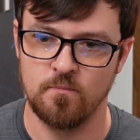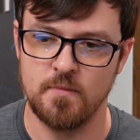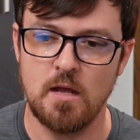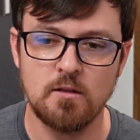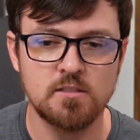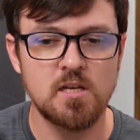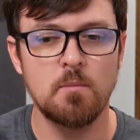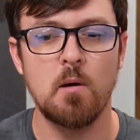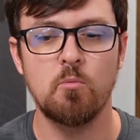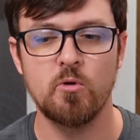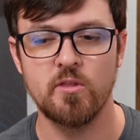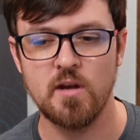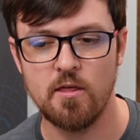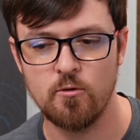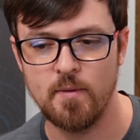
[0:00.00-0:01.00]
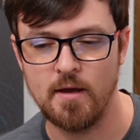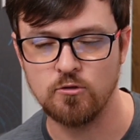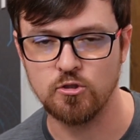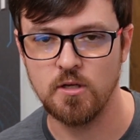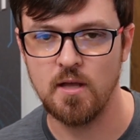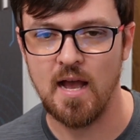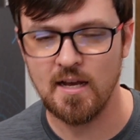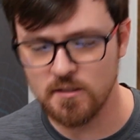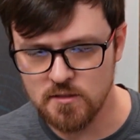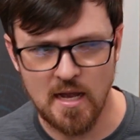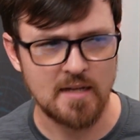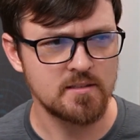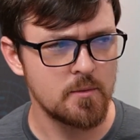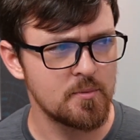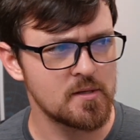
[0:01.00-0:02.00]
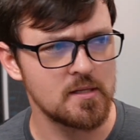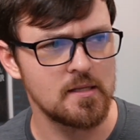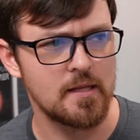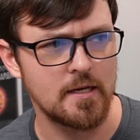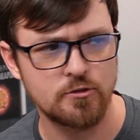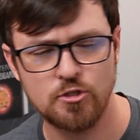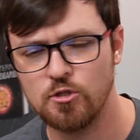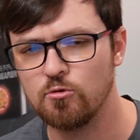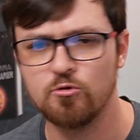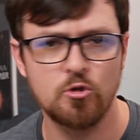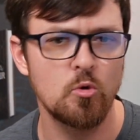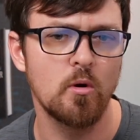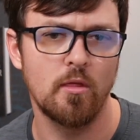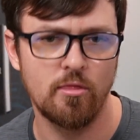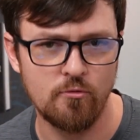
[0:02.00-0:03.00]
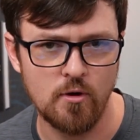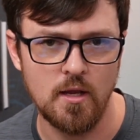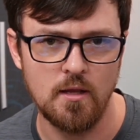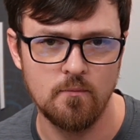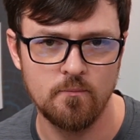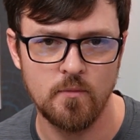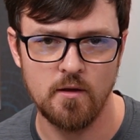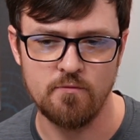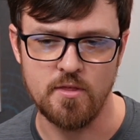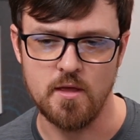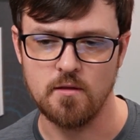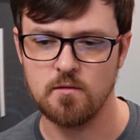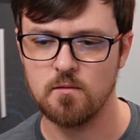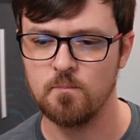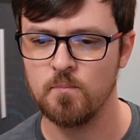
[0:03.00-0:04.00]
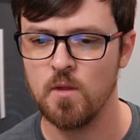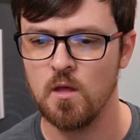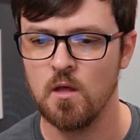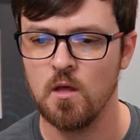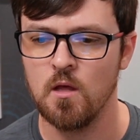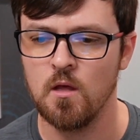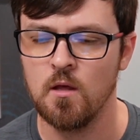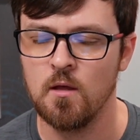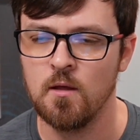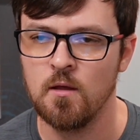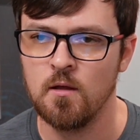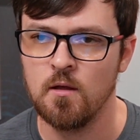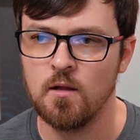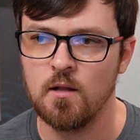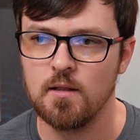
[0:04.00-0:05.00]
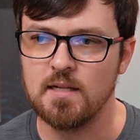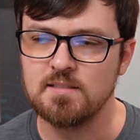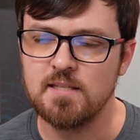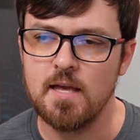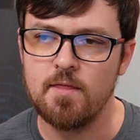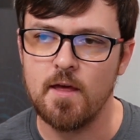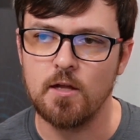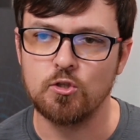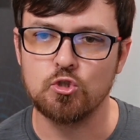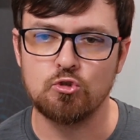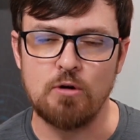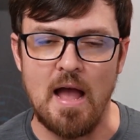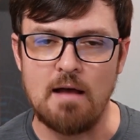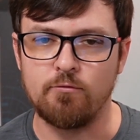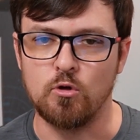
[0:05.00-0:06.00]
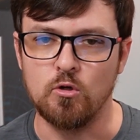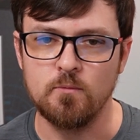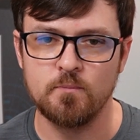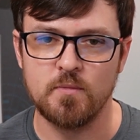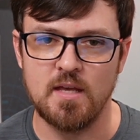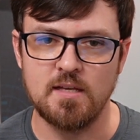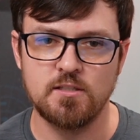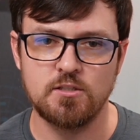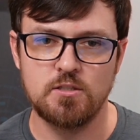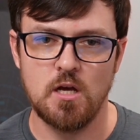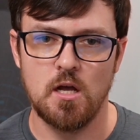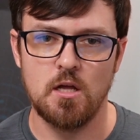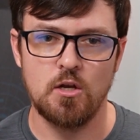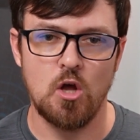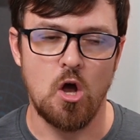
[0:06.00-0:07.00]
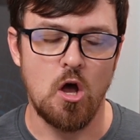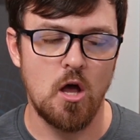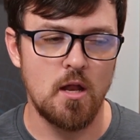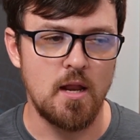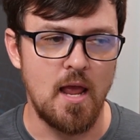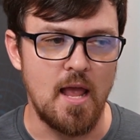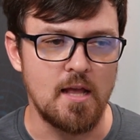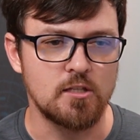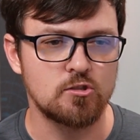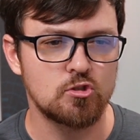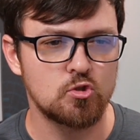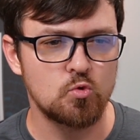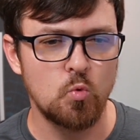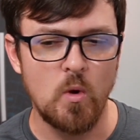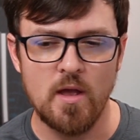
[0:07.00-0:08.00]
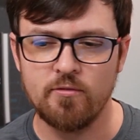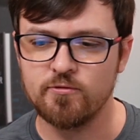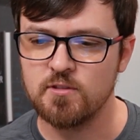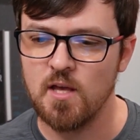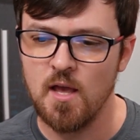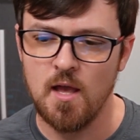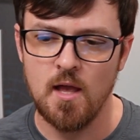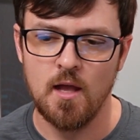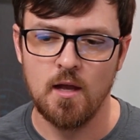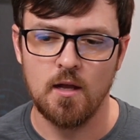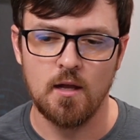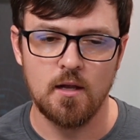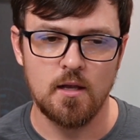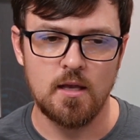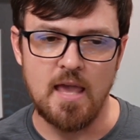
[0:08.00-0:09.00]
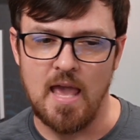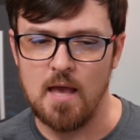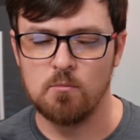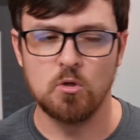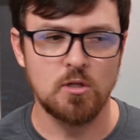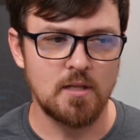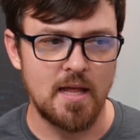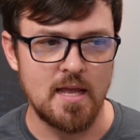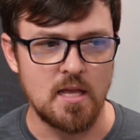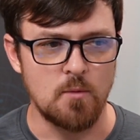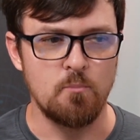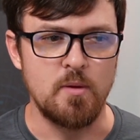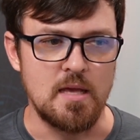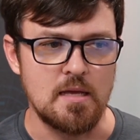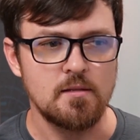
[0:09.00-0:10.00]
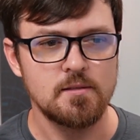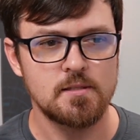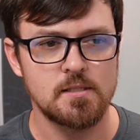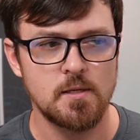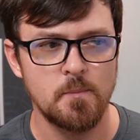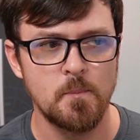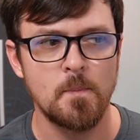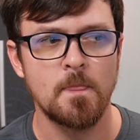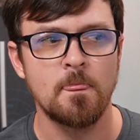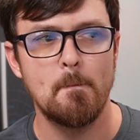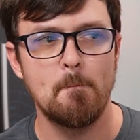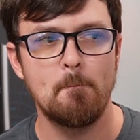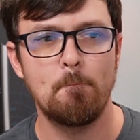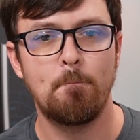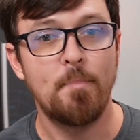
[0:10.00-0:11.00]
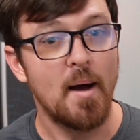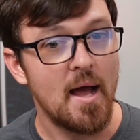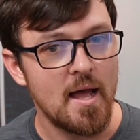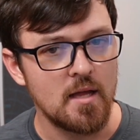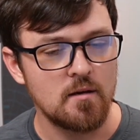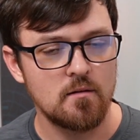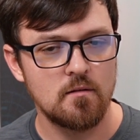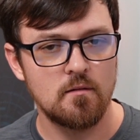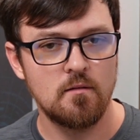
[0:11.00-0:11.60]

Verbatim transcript: Now let's come up with another boundary. I typically like to do 2 or 3 of these. Let's say that travel is done on a swift camel-like beast, but